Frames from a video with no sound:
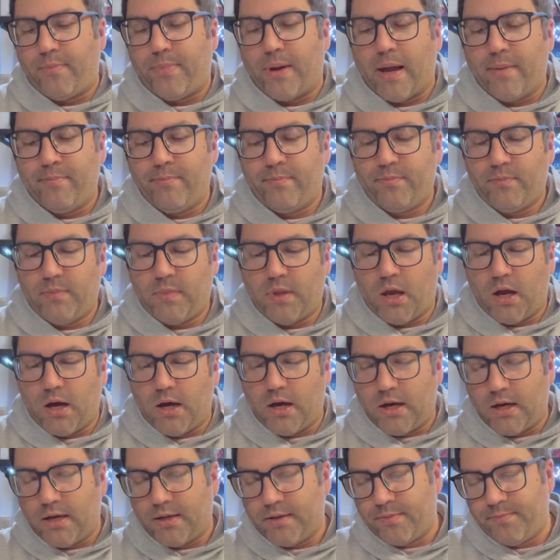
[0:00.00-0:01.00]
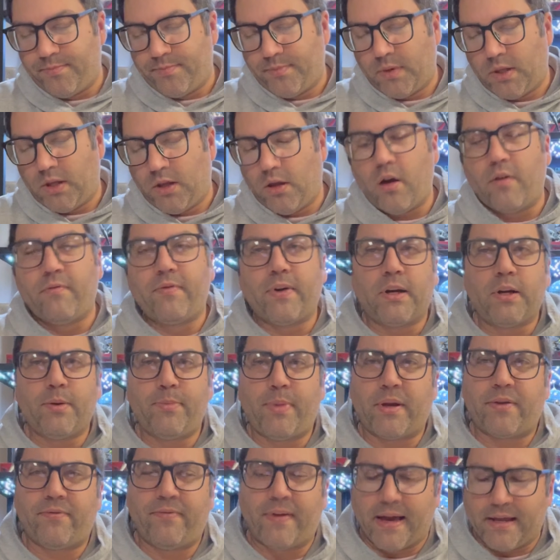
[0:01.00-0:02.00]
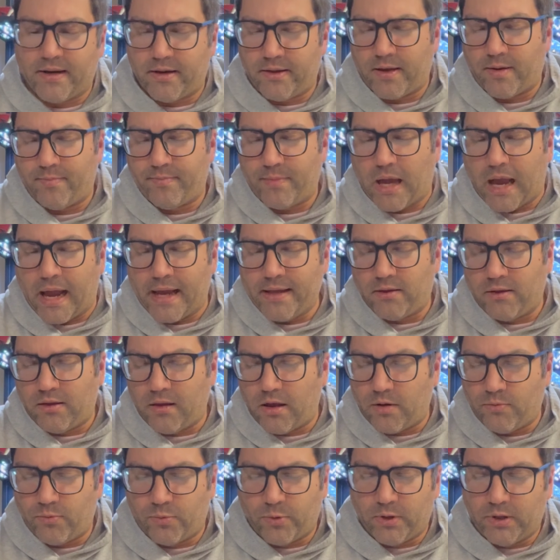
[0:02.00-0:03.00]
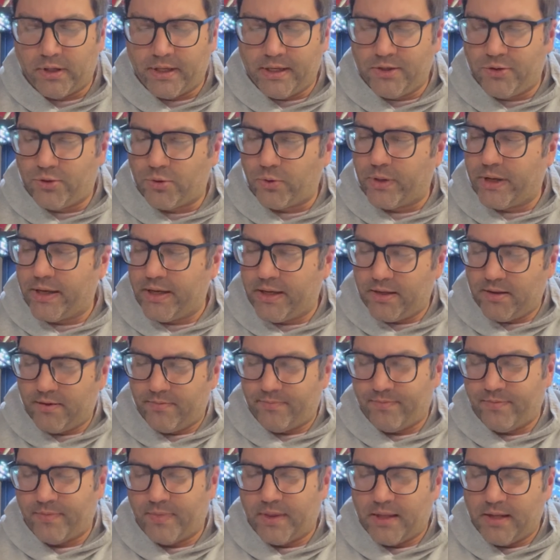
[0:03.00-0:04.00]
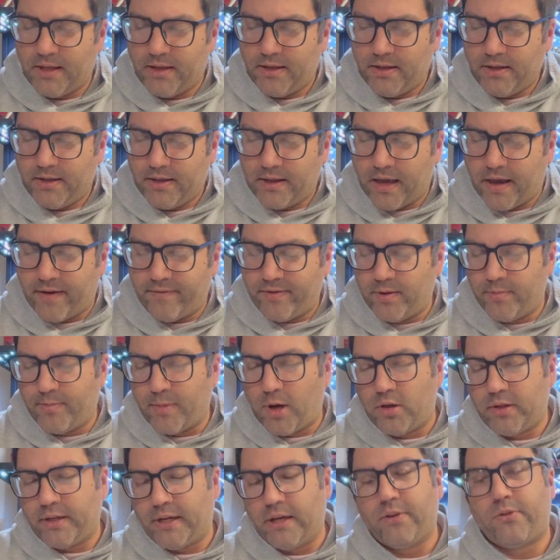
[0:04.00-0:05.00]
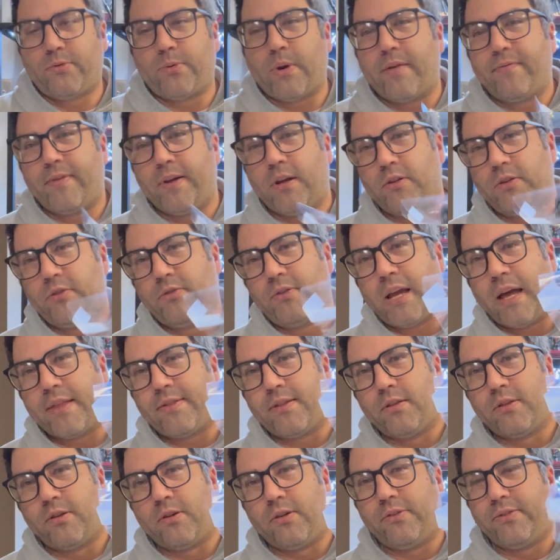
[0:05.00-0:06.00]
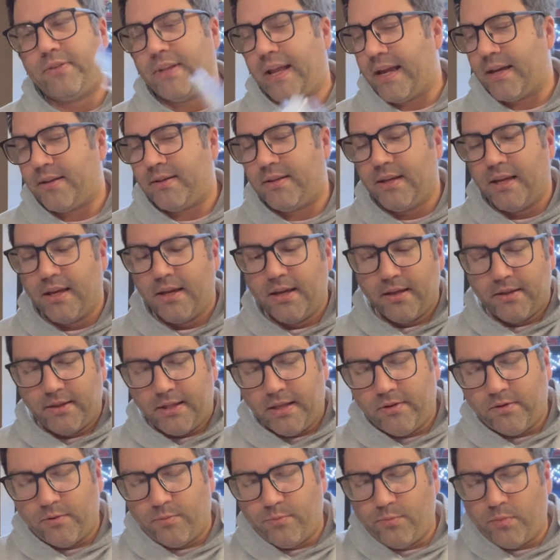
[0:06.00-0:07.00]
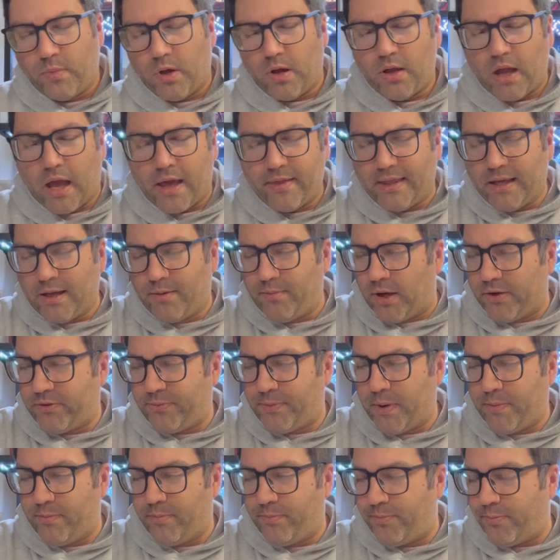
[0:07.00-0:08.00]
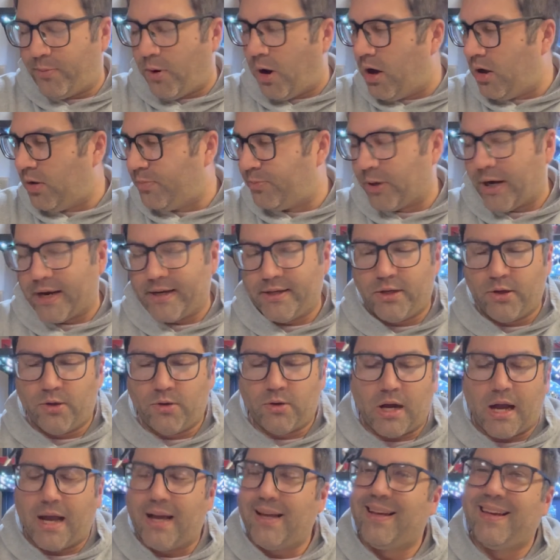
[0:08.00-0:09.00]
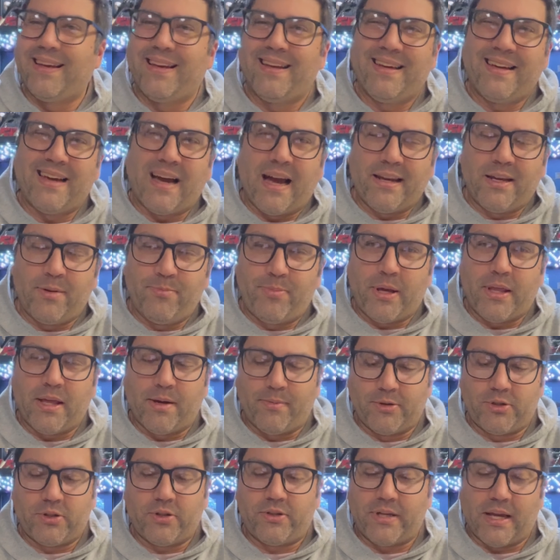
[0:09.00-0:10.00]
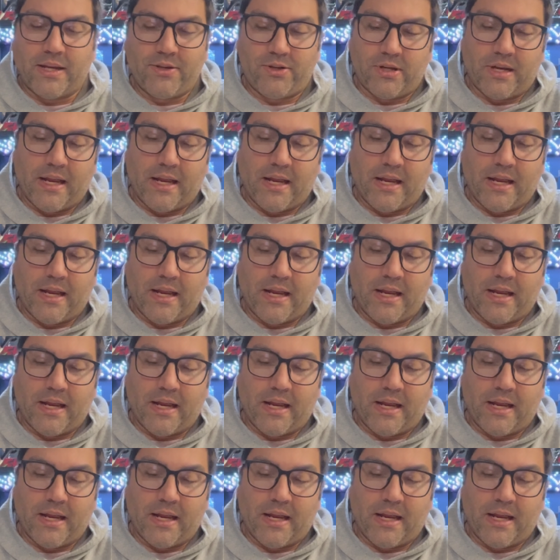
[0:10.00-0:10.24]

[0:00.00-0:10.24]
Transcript: I'm a very big fan of them. I really enjoy having them all. Here's Rafel. It's got the little stand. These, I think, must be all brand new. I didn't pay that much attention.